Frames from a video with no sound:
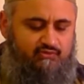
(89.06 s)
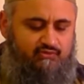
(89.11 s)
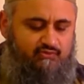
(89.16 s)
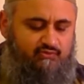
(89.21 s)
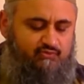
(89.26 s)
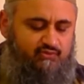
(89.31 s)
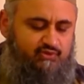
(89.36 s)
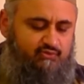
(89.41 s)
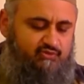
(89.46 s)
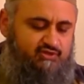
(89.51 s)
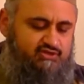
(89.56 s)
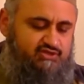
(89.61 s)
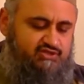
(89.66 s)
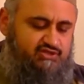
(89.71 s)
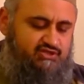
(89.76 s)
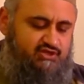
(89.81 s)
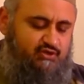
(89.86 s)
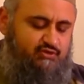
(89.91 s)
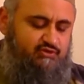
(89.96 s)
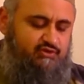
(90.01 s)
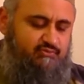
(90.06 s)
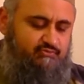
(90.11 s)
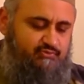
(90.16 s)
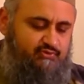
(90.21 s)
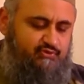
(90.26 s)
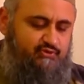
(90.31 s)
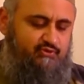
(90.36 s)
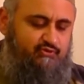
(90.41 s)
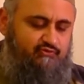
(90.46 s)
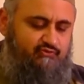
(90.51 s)
we just showed the
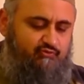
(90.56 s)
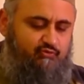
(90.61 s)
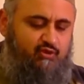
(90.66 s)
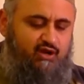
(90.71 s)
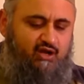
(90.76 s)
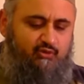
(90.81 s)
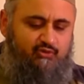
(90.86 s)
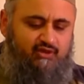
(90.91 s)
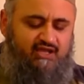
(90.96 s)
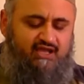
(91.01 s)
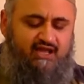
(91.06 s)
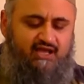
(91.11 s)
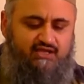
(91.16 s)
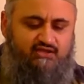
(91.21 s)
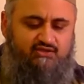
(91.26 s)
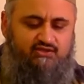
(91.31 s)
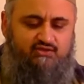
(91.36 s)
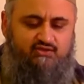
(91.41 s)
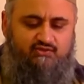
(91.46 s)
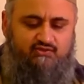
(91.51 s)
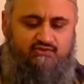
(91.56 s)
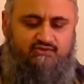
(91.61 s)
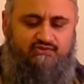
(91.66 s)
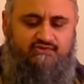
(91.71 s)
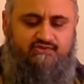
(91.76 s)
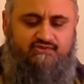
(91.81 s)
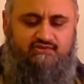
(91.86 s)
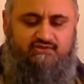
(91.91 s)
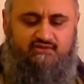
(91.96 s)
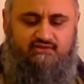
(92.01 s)
proof why we can
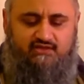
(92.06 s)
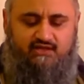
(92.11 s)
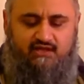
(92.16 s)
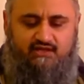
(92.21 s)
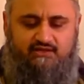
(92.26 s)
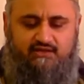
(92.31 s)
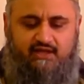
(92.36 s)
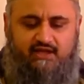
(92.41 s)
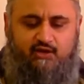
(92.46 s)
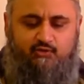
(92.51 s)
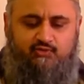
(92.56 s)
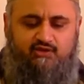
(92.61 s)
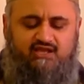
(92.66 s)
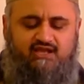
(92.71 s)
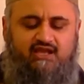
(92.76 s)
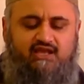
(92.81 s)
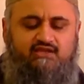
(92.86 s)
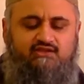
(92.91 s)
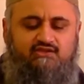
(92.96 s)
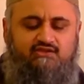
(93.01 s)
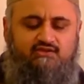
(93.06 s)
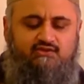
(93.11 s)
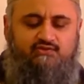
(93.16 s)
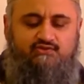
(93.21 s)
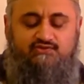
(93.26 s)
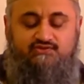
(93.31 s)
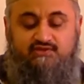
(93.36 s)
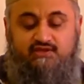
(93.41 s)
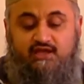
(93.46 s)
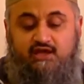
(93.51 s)
use and how we can
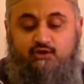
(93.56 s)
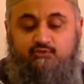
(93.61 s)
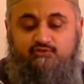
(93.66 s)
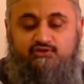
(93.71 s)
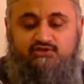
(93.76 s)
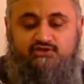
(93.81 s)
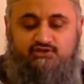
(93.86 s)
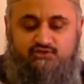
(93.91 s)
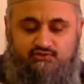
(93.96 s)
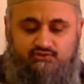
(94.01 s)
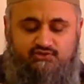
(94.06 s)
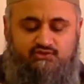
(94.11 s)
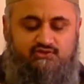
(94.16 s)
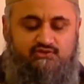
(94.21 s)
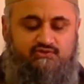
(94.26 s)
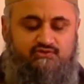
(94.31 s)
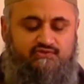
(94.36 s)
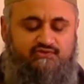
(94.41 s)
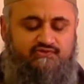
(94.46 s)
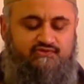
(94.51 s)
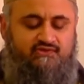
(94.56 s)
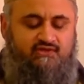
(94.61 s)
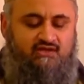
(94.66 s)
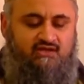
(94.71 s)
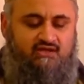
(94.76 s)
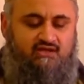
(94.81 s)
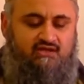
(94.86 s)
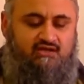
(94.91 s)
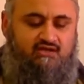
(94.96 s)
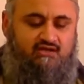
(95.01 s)
use and how we should use
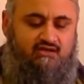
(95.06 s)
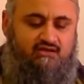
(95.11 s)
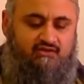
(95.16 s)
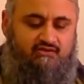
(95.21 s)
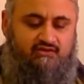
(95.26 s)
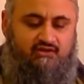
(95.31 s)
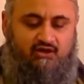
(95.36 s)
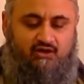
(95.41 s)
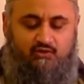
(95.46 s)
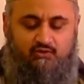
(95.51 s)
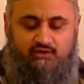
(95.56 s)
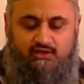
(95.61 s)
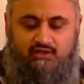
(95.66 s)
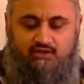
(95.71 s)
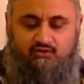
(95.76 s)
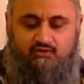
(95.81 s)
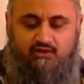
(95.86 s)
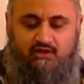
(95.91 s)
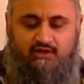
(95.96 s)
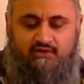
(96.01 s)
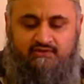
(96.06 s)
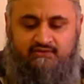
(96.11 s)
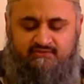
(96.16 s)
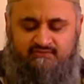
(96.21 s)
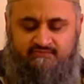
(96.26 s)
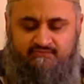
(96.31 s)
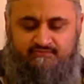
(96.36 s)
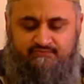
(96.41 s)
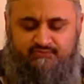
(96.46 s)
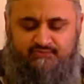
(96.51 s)
the Holy
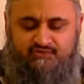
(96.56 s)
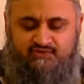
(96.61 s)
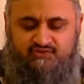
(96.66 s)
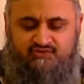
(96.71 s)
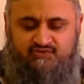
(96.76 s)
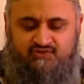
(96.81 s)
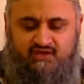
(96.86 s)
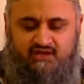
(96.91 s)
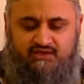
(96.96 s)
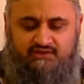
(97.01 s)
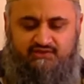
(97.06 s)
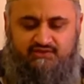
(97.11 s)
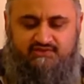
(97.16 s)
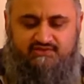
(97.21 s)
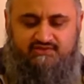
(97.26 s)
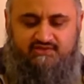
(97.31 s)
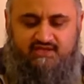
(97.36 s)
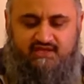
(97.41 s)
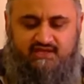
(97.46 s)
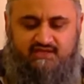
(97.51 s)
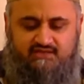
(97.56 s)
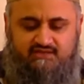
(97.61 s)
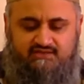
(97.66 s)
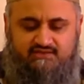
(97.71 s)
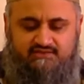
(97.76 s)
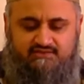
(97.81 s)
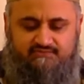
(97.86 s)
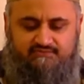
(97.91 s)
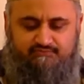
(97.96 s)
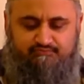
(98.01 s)
Quran to
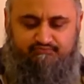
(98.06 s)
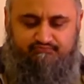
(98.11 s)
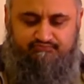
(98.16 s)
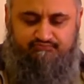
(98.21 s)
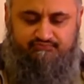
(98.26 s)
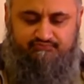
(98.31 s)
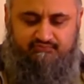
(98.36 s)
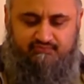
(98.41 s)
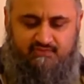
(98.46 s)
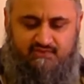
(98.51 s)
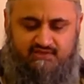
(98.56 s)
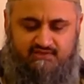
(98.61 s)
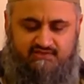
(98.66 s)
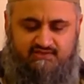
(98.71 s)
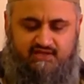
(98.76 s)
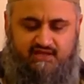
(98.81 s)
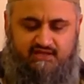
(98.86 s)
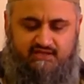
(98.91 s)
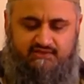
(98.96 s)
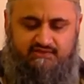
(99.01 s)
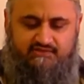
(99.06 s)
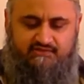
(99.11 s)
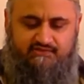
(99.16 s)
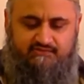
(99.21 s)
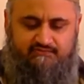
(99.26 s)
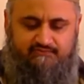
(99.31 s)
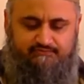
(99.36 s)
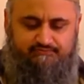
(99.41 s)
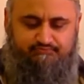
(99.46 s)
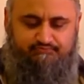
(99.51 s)
understand
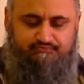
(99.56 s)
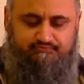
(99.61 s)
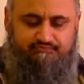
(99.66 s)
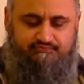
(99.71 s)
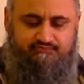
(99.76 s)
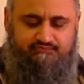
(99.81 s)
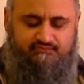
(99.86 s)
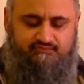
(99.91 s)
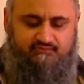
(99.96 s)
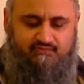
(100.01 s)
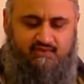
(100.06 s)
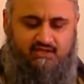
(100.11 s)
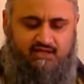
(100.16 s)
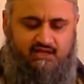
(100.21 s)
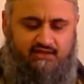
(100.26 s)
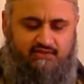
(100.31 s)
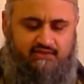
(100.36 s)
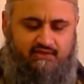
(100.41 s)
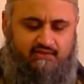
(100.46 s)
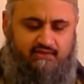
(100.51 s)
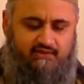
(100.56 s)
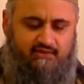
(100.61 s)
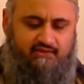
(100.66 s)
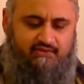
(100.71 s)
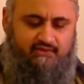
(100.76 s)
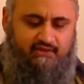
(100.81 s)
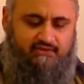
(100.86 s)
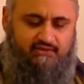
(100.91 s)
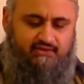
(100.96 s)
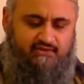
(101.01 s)
science. And, the,
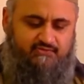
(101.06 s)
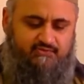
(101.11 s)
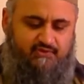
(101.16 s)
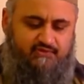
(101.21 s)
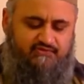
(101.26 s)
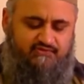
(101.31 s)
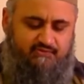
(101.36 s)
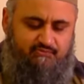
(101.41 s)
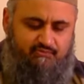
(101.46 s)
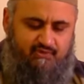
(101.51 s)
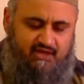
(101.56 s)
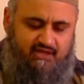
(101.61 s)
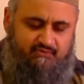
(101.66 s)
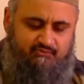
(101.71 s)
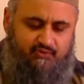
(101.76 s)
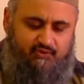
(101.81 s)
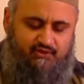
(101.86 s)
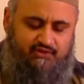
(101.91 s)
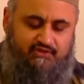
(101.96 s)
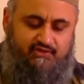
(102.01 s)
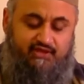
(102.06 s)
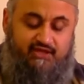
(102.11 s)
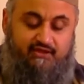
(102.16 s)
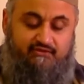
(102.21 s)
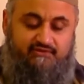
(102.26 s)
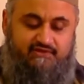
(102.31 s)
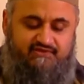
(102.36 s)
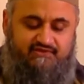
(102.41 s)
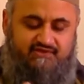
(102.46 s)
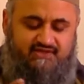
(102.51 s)
and, and I suppose the main point
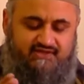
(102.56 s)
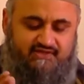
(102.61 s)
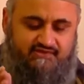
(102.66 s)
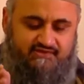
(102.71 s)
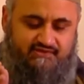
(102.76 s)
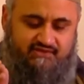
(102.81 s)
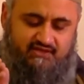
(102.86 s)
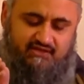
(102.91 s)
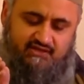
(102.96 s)
there is this.